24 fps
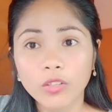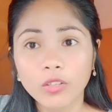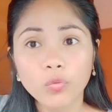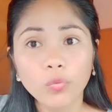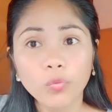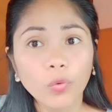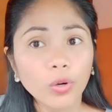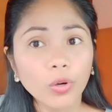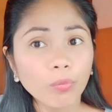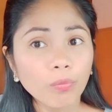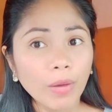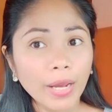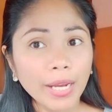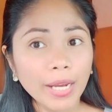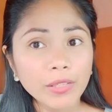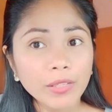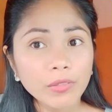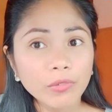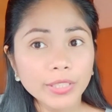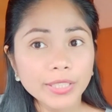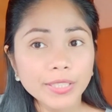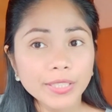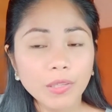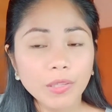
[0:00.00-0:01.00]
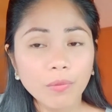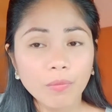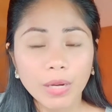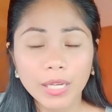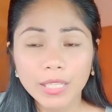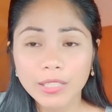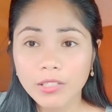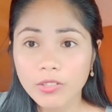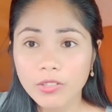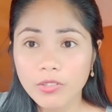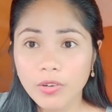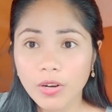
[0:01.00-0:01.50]
for minors na
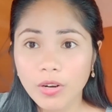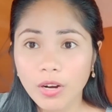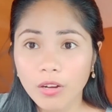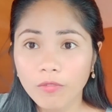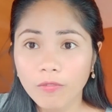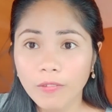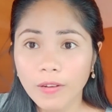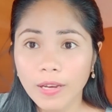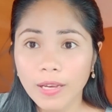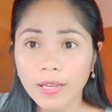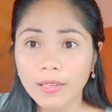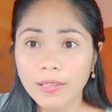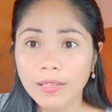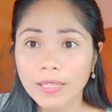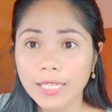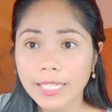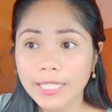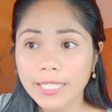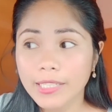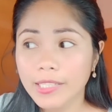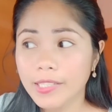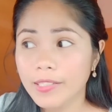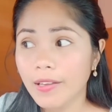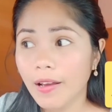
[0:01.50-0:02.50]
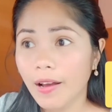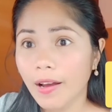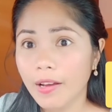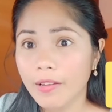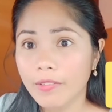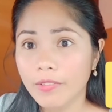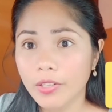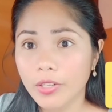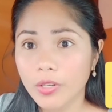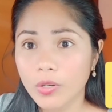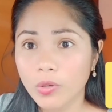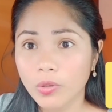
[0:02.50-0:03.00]
magta-travel, it's
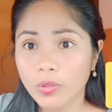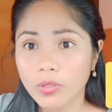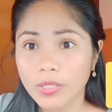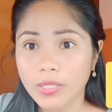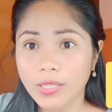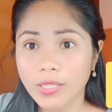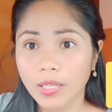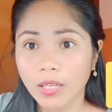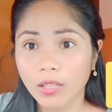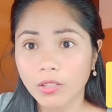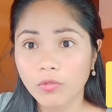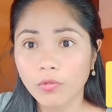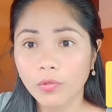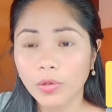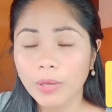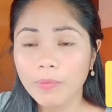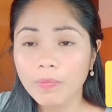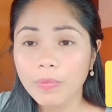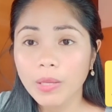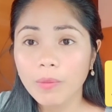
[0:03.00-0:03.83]
either consent from the